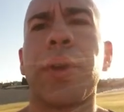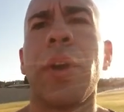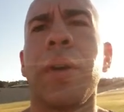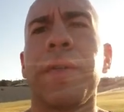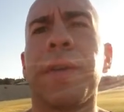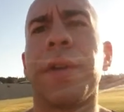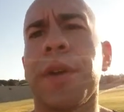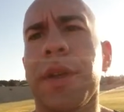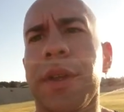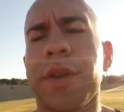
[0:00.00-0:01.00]
protocol
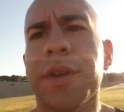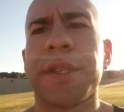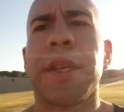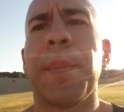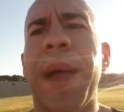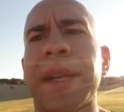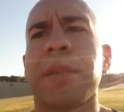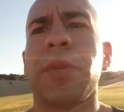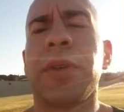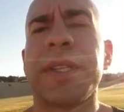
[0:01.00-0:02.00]
for your
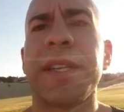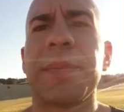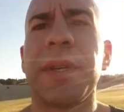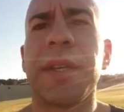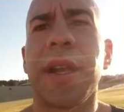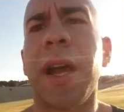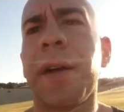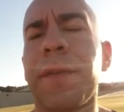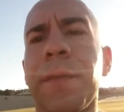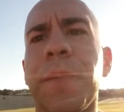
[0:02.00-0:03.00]
sub-maximal
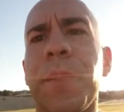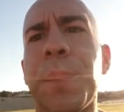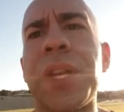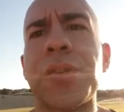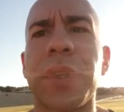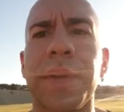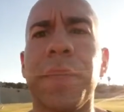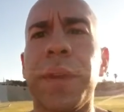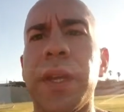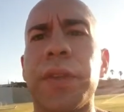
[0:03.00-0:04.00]
assessment for
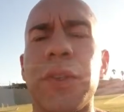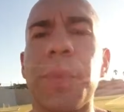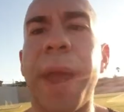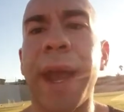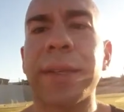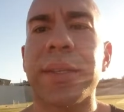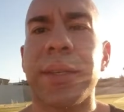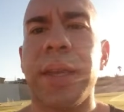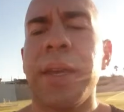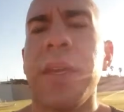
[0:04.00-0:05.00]
measuring VO2
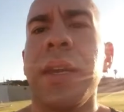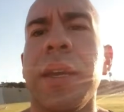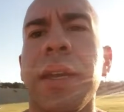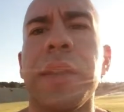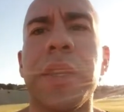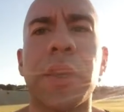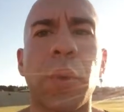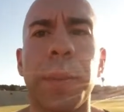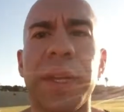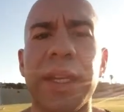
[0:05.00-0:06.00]
max.
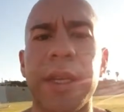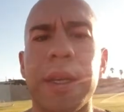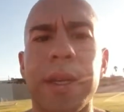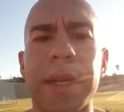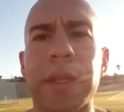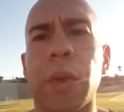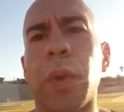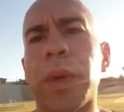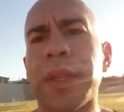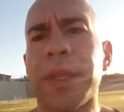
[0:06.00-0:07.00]
The equipment needed
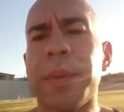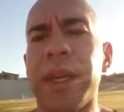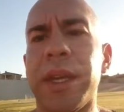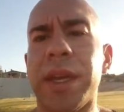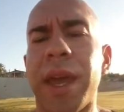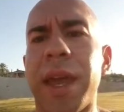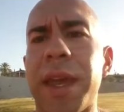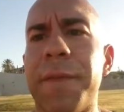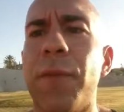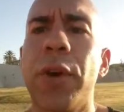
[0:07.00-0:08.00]
is going to
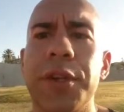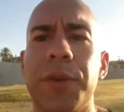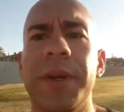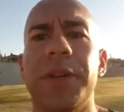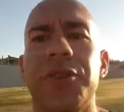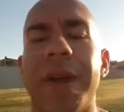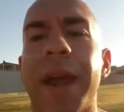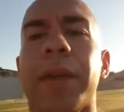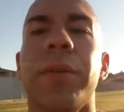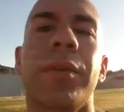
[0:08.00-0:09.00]
be a 400
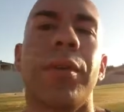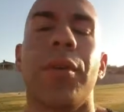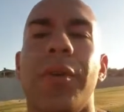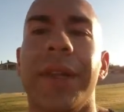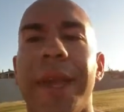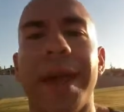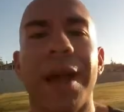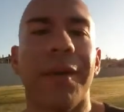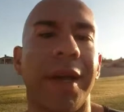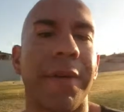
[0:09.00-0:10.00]
meter track or
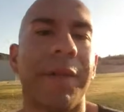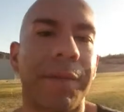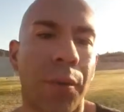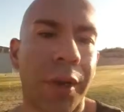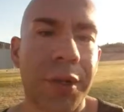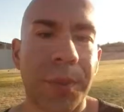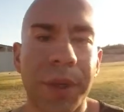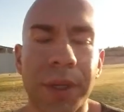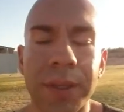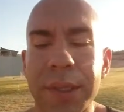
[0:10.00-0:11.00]
a layout of
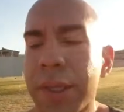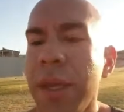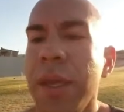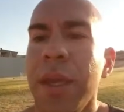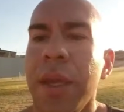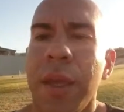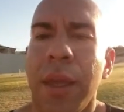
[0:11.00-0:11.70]
400 meters,